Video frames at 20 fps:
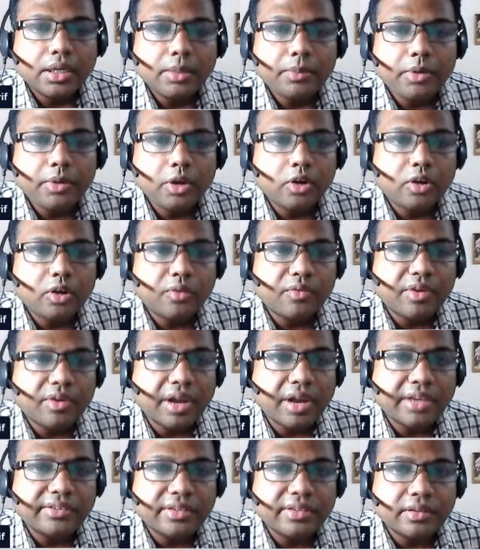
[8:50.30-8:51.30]
period of
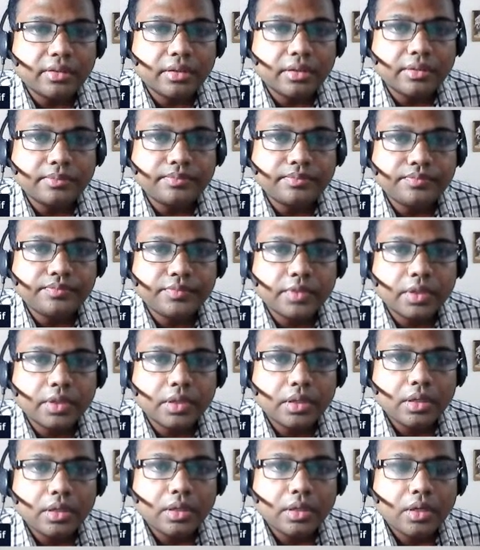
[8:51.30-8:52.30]
dry season.
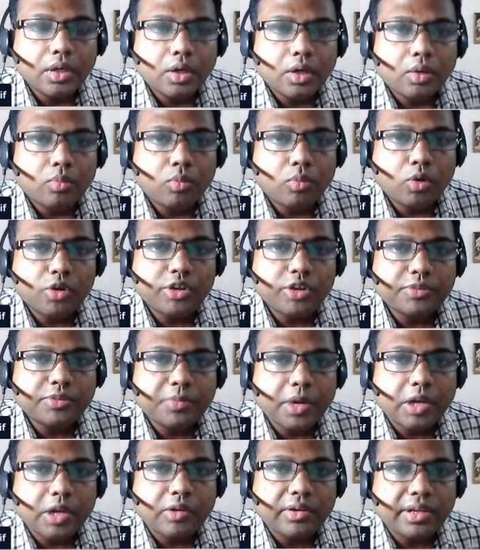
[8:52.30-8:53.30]
More
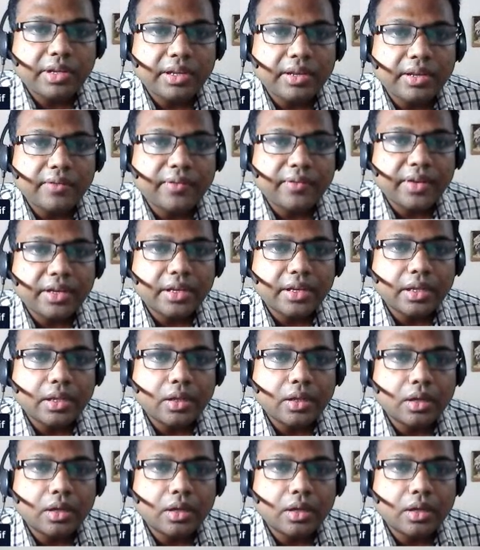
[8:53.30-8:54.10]
respiratory in effect.